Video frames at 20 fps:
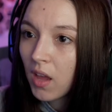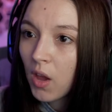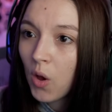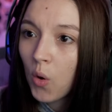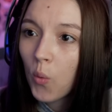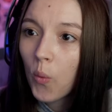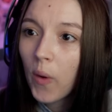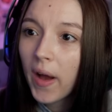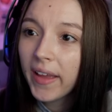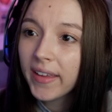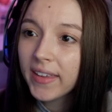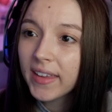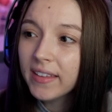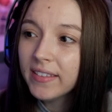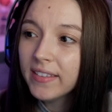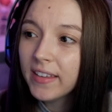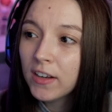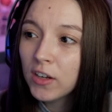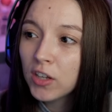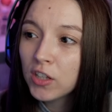Why can
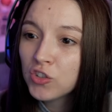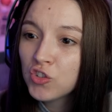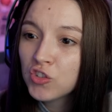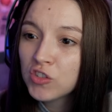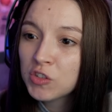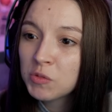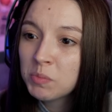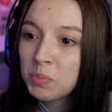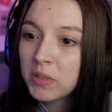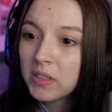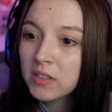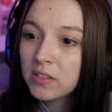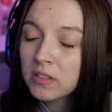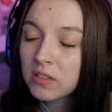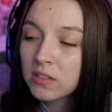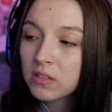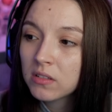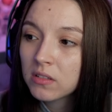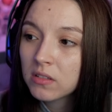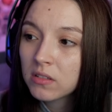they not just be
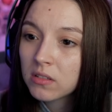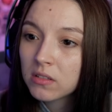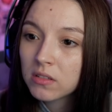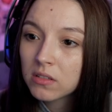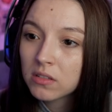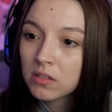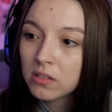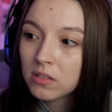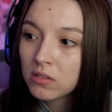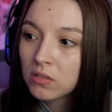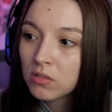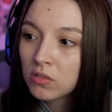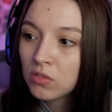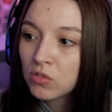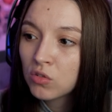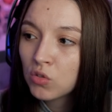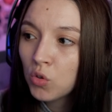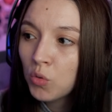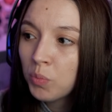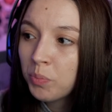s
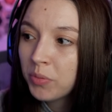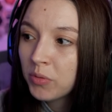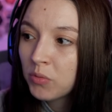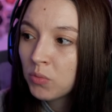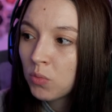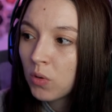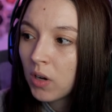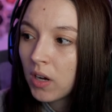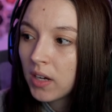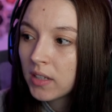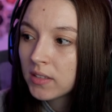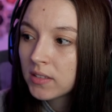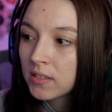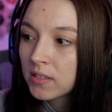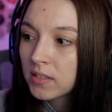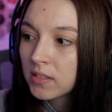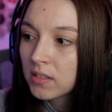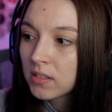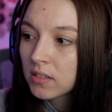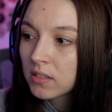stupid
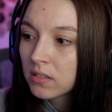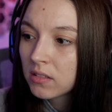ones?